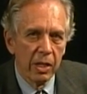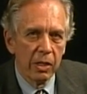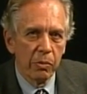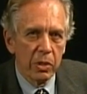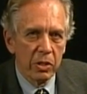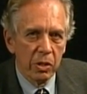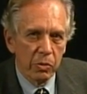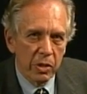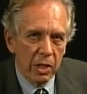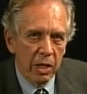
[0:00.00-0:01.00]
We know
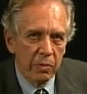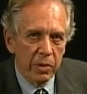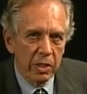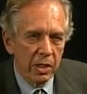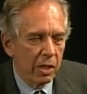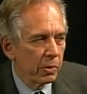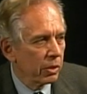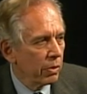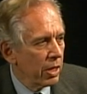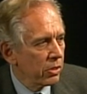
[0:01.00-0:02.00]
we have an economic
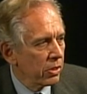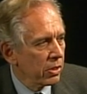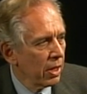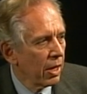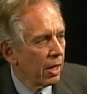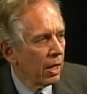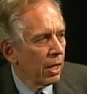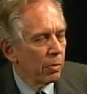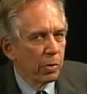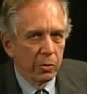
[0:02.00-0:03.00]
crisis,
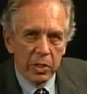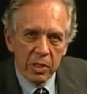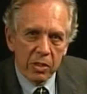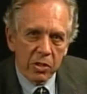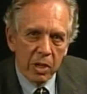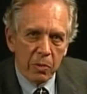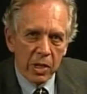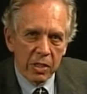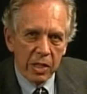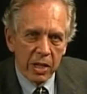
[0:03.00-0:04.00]
but we did
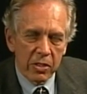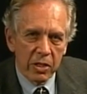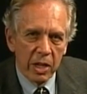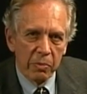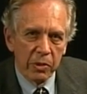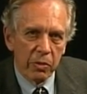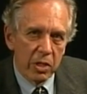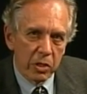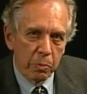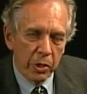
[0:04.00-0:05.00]
summarize last time the Great
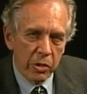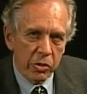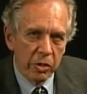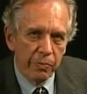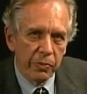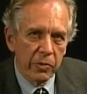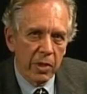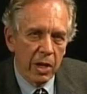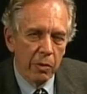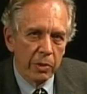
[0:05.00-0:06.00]
Depression,
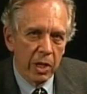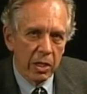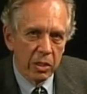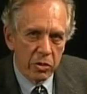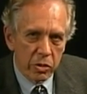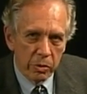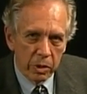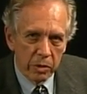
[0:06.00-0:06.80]
how we got into it